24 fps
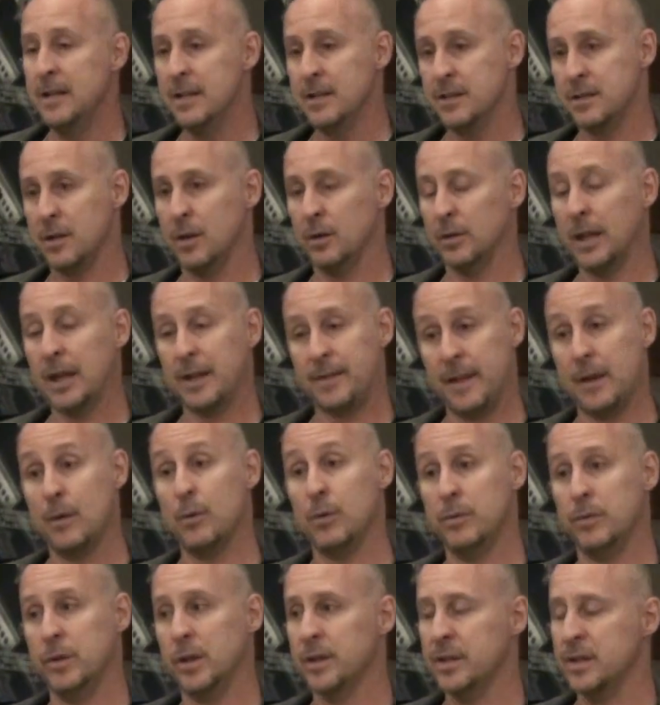So like they
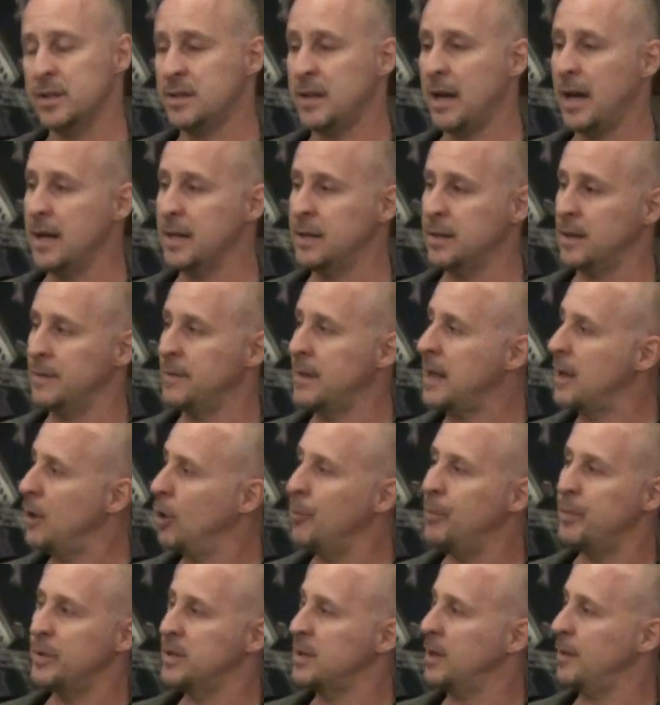were really psyched, and they
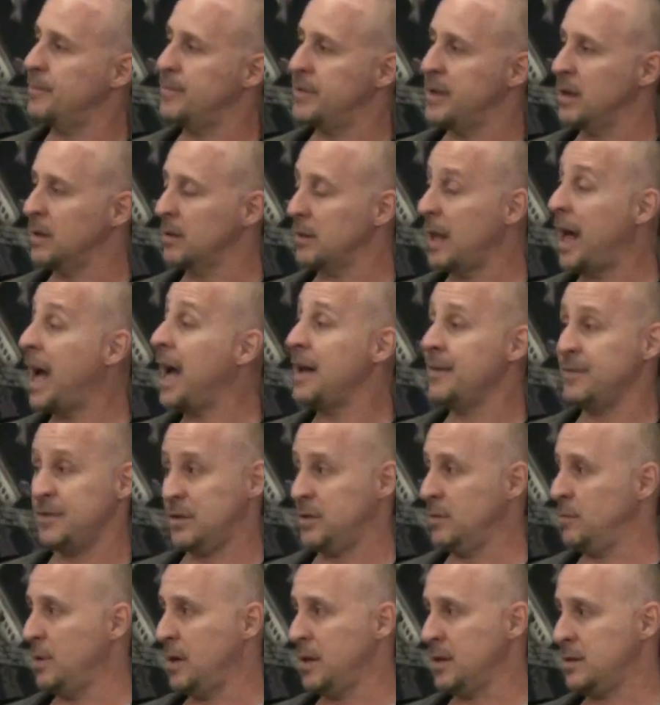opened up their lives
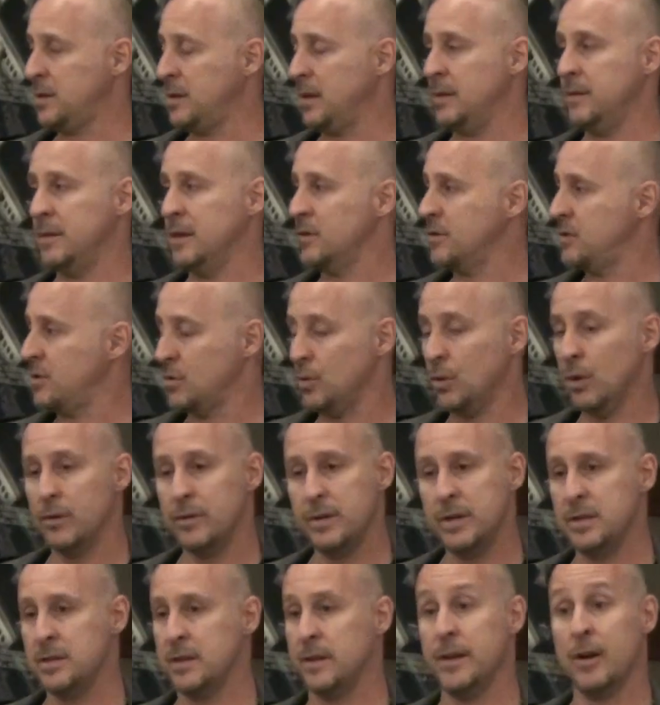to us and their
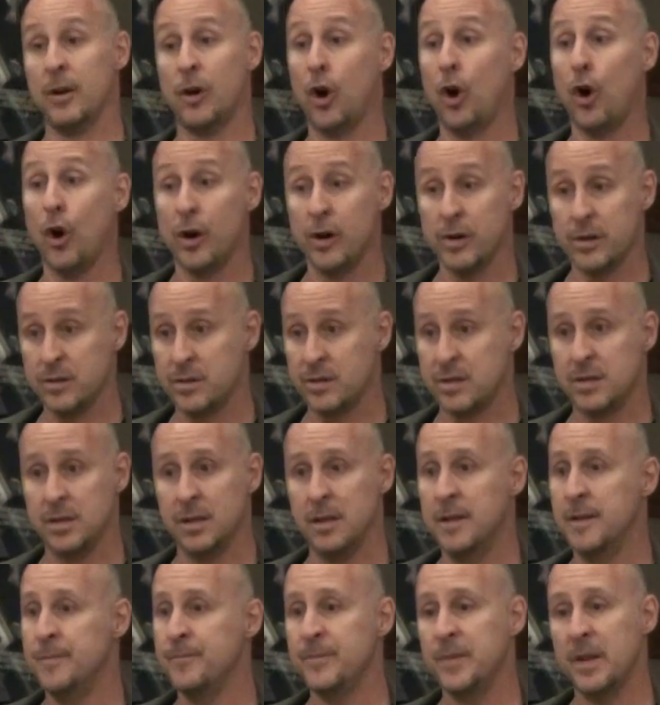stories and their hearts,
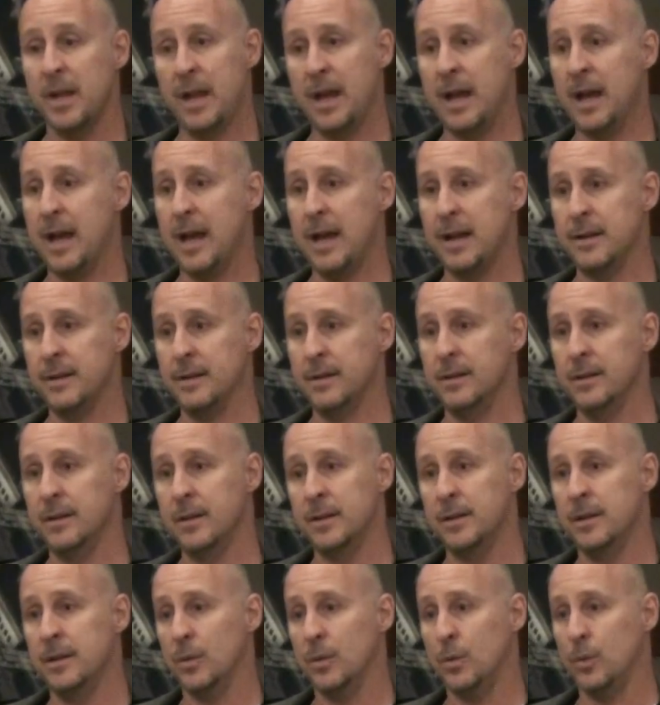and
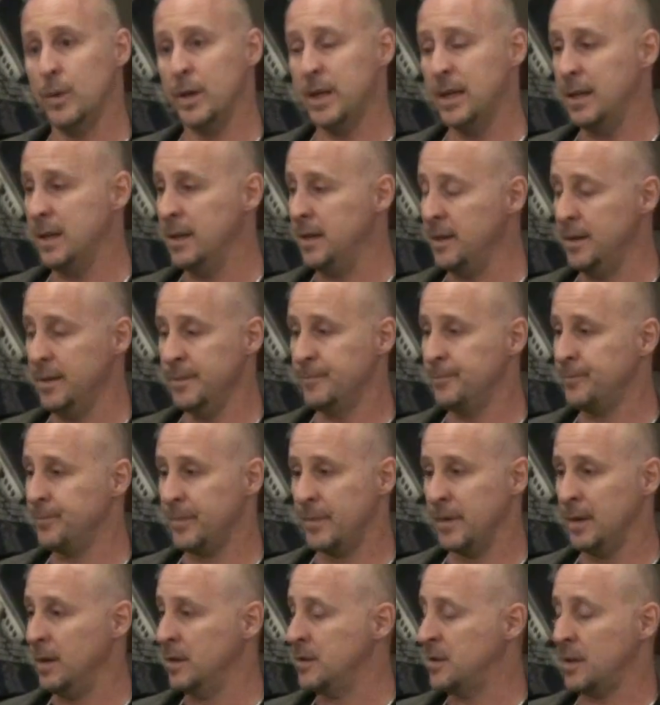we
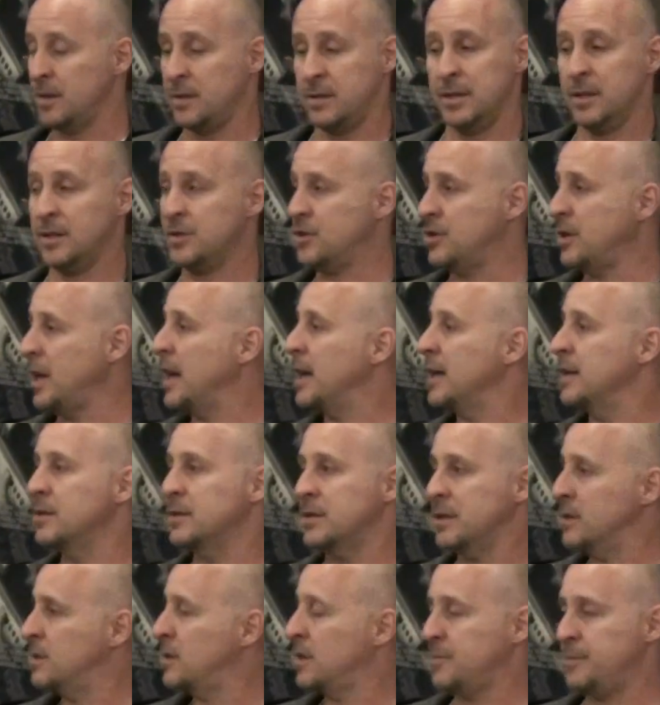just
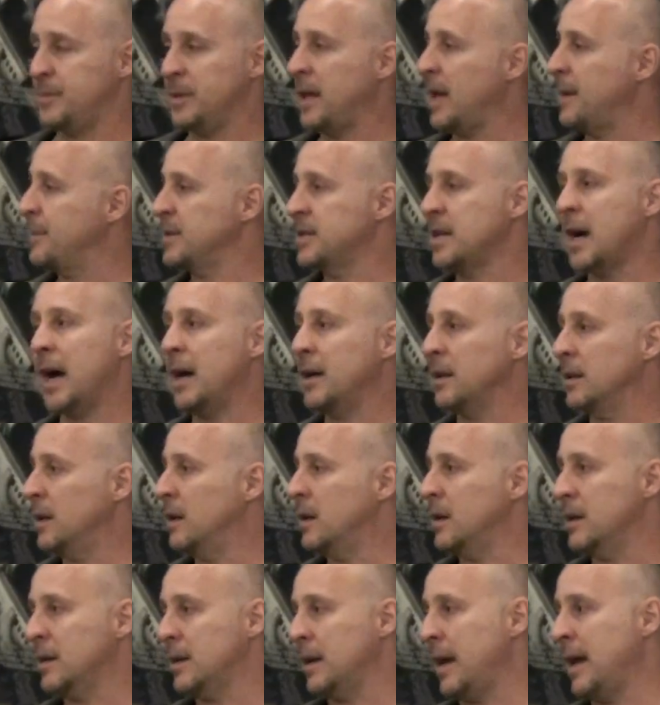exchanged. It just became a
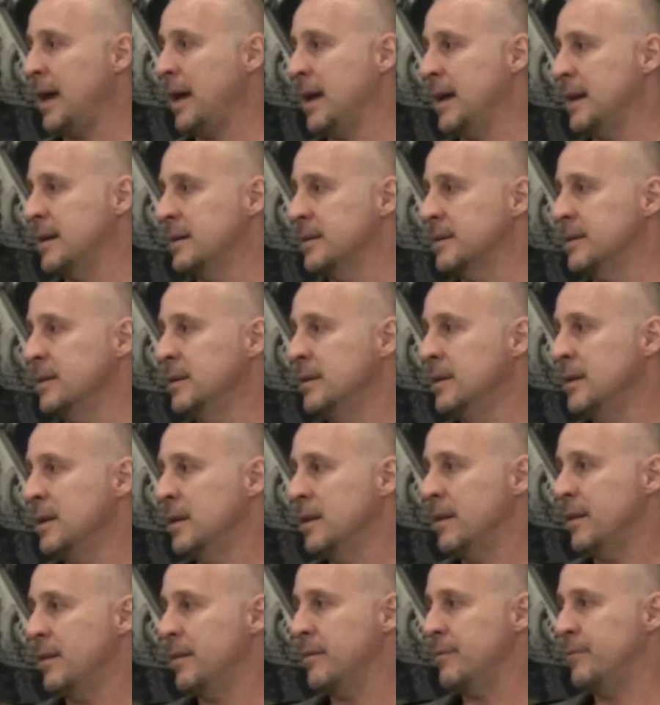dialogue, and
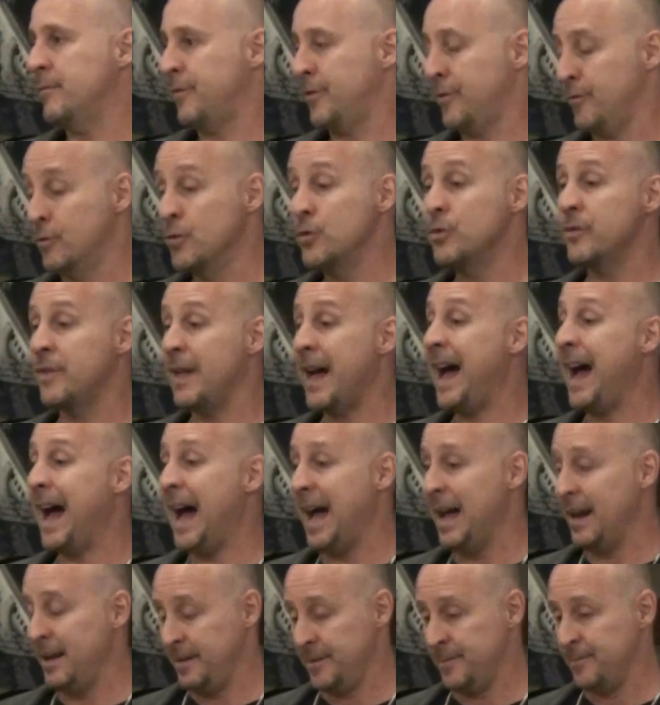through
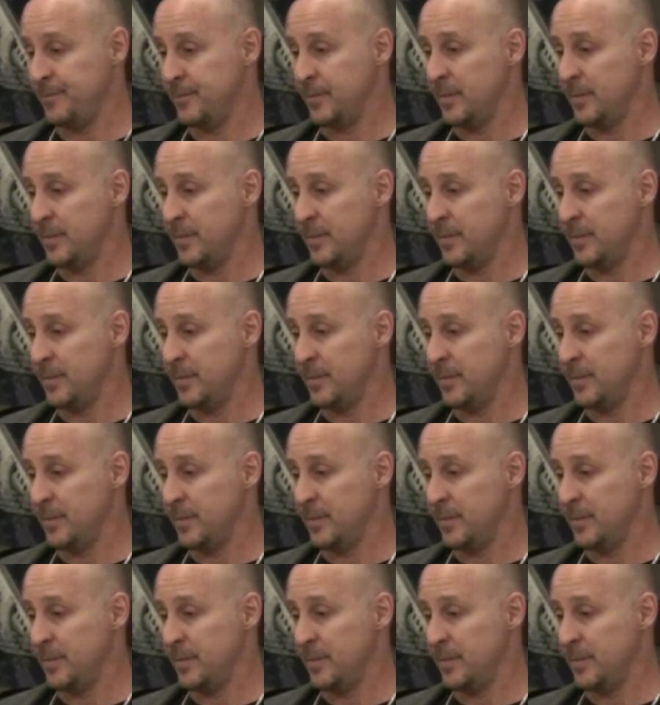that,